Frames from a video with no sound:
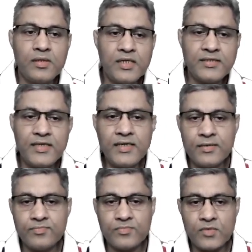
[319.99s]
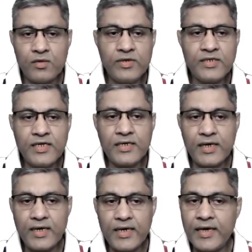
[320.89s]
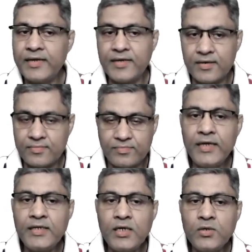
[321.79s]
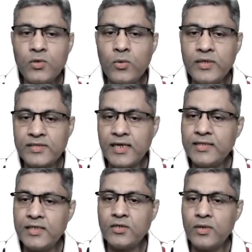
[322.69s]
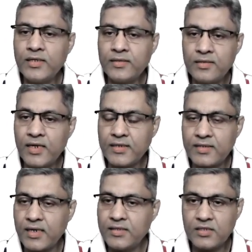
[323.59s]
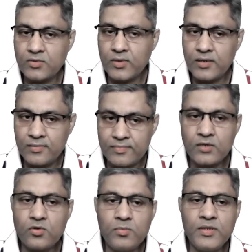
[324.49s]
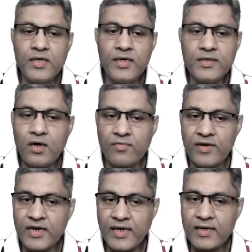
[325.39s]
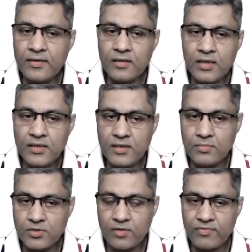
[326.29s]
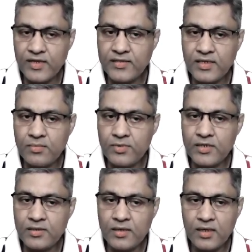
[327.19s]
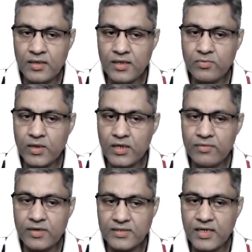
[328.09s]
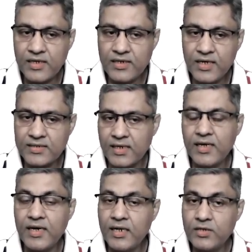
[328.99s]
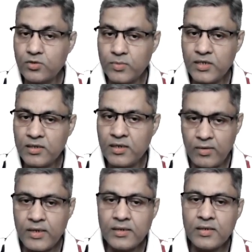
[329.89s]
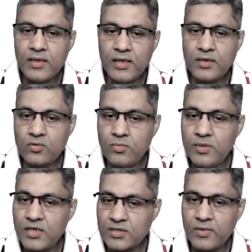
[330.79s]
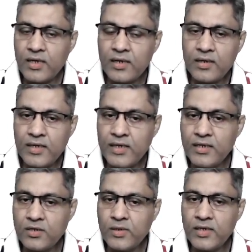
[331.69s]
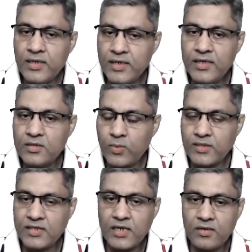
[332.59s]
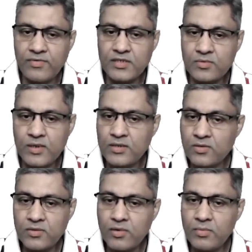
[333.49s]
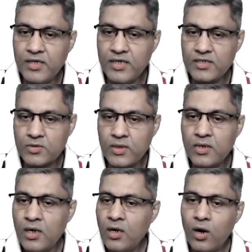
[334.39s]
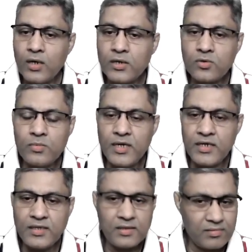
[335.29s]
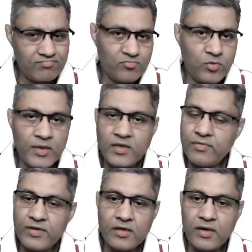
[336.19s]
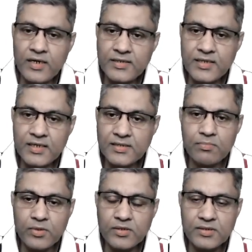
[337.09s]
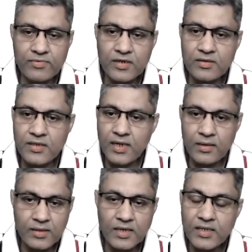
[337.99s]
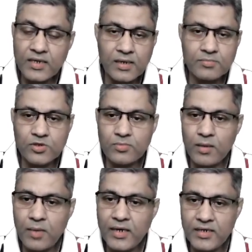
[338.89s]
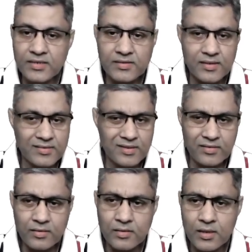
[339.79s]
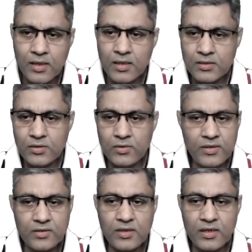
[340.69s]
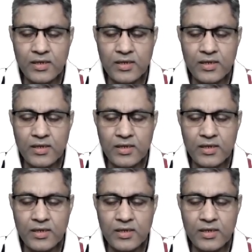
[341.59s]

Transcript: Let's say we take area. Area, you know, is length into length, that is length square. It could be the area of a rectangle in terms of length and breadth. It will give us the area as L into B, right? It could be a square, A into A. A is one side of a square, so it will be A square. Or it could be any geometric figure. Let's say a simplest figure that comes to my mind is circle. So here